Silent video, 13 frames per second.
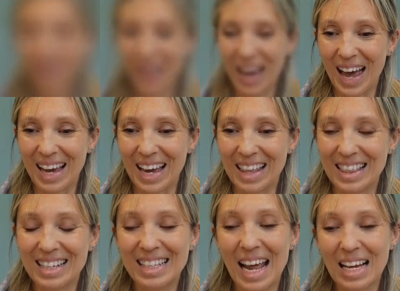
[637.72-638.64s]
Okay,
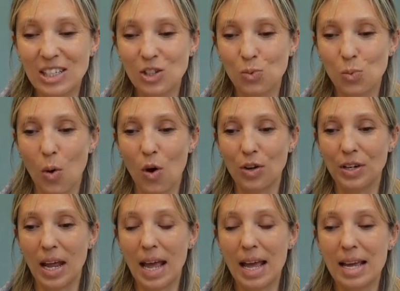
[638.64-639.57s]
the next
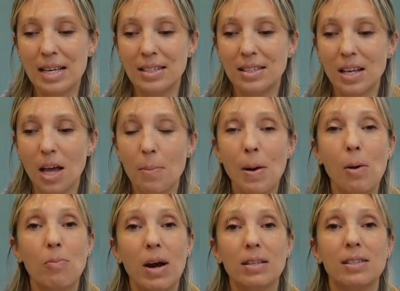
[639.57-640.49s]
one is
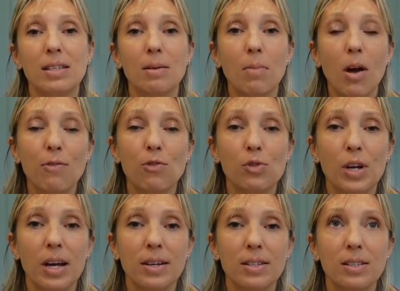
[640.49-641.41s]
about practicing
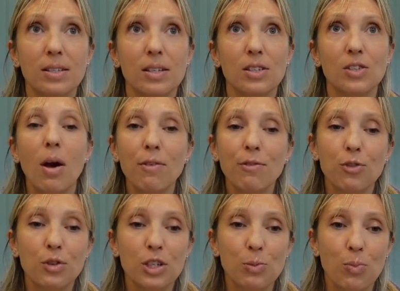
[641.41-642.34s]
mindfulness. A
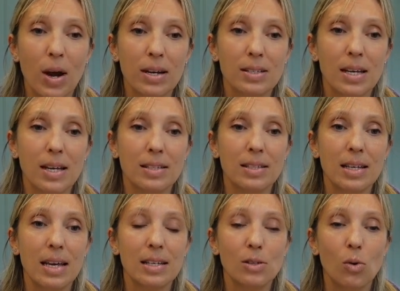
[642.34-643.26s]
mindfulness practice
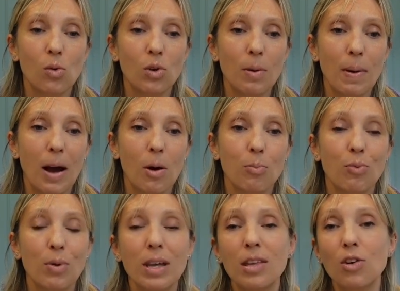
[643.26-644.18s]
is all about
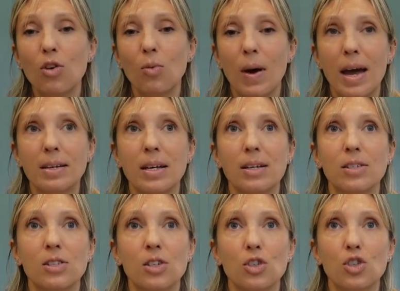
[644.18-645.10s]
bringing your
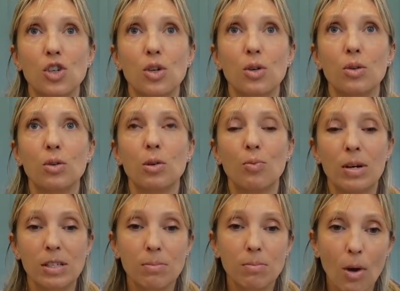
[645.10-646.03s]
awareness to the
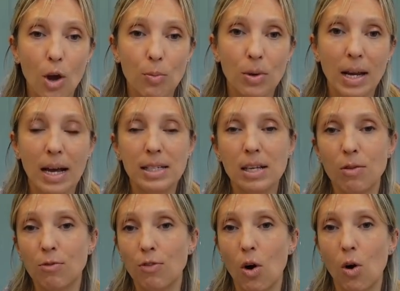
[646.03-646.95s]
present moment as it
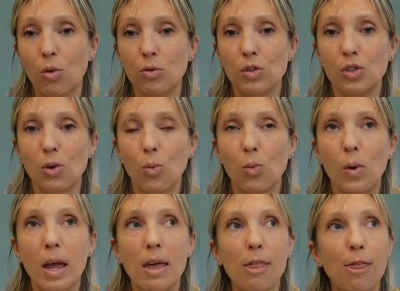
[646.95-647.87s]
unfolds,
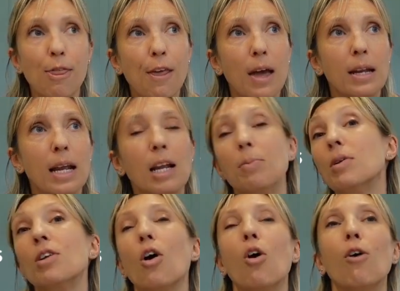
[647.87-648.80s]
with an
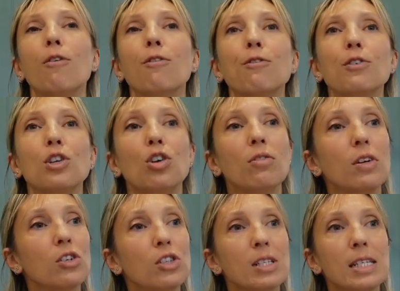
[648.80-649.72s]
element of
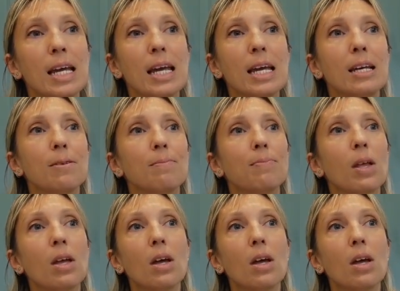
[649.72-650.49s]
curiosity,